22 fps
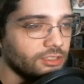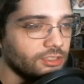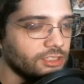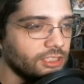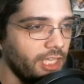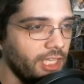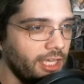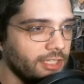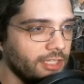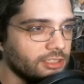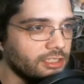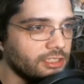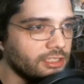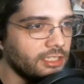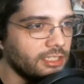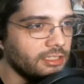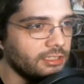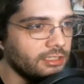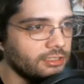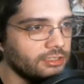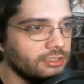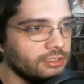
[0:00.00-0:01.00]
Stacks had
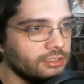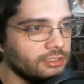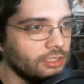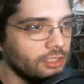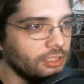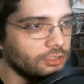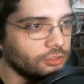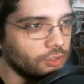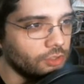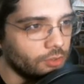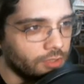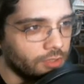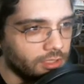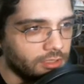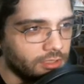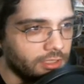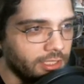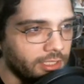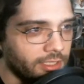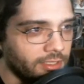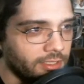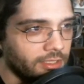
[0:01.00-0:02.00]
this Exodia
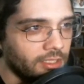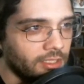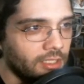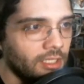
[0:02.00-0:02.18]
deck,